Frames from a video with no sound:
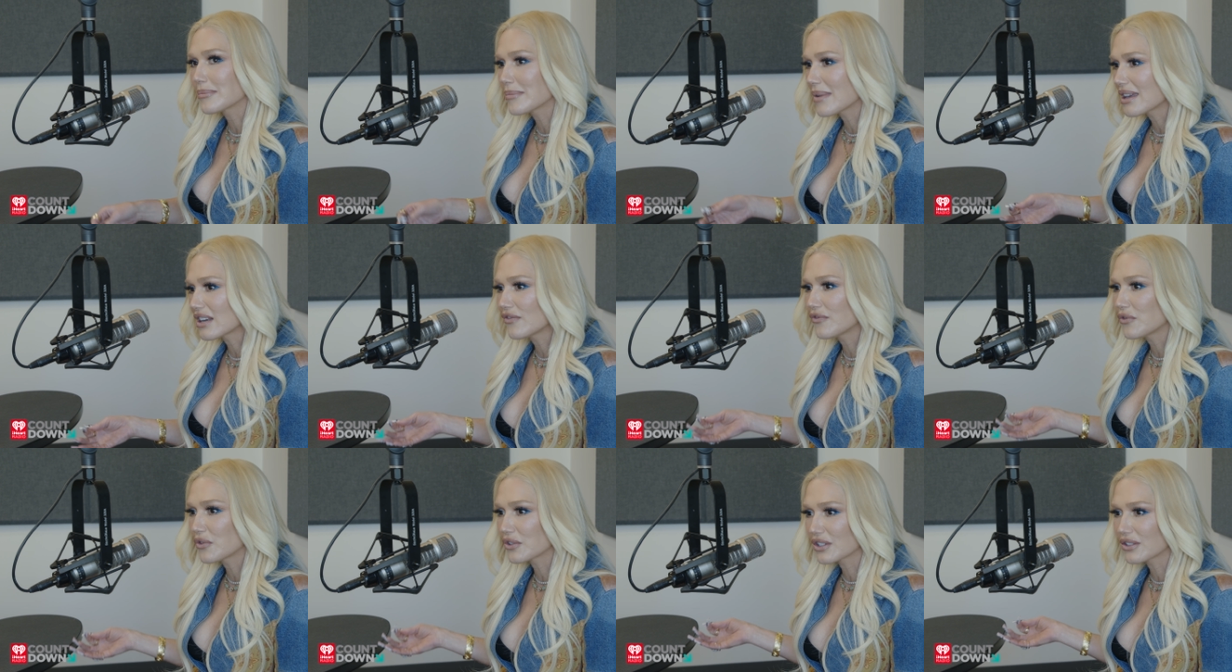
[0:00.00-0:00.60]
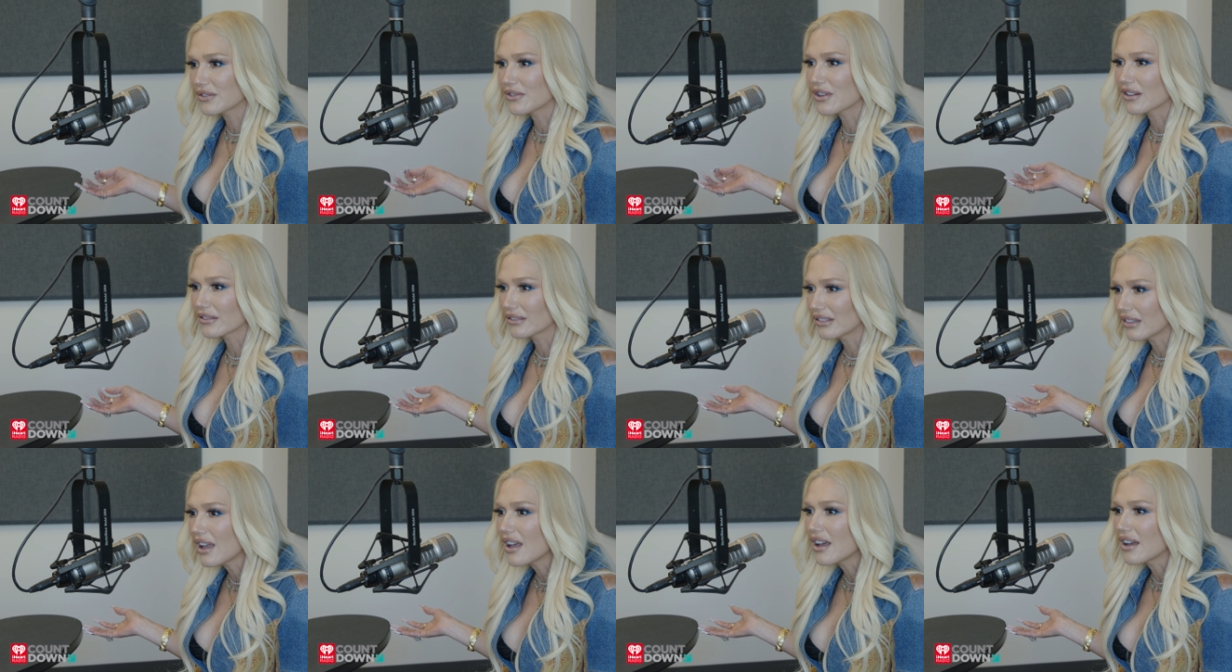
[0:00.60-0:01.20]
metaphor to our
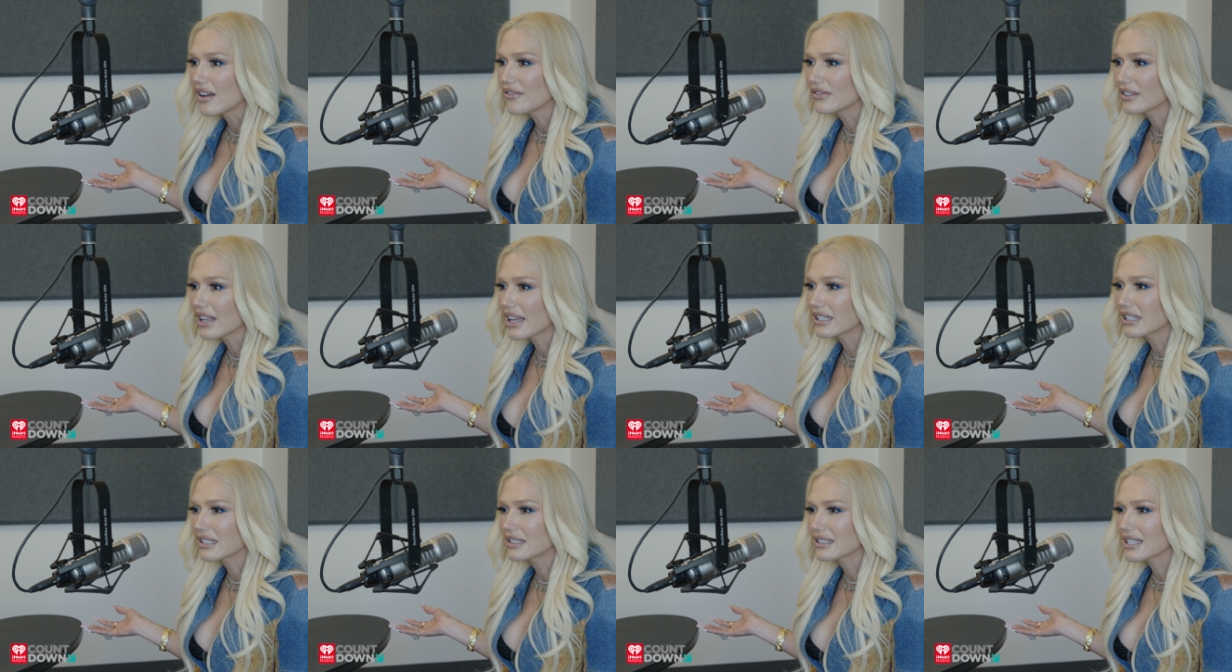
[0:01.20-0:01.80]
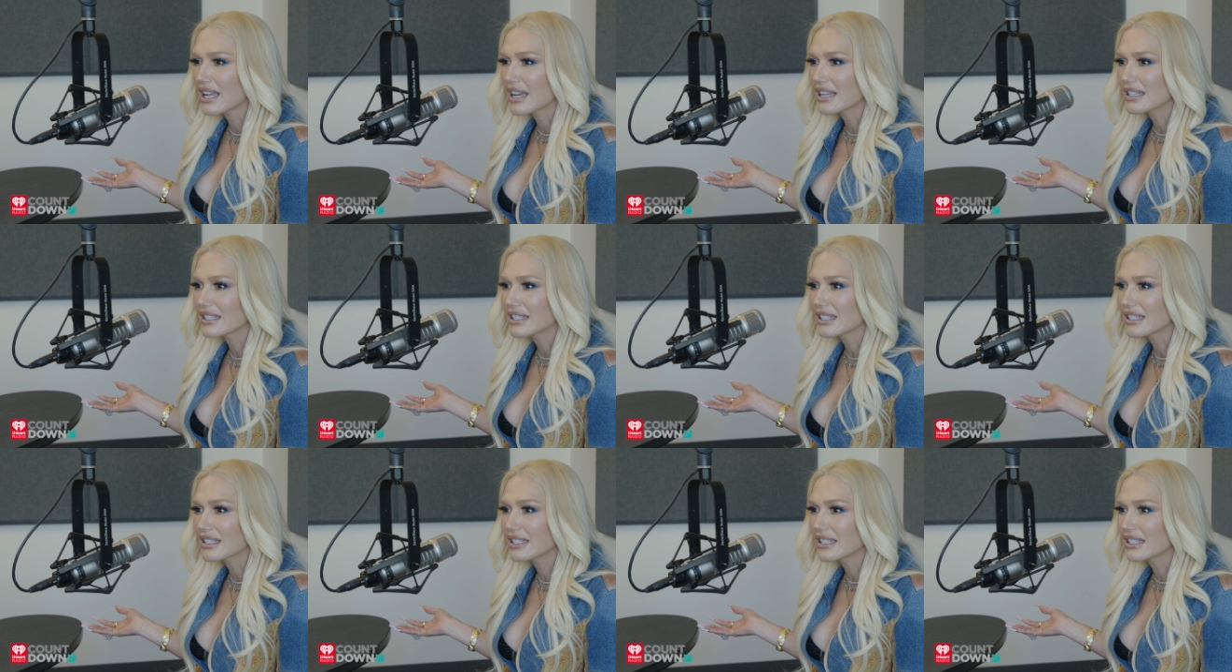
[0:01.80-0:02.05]
love like this it's thing like,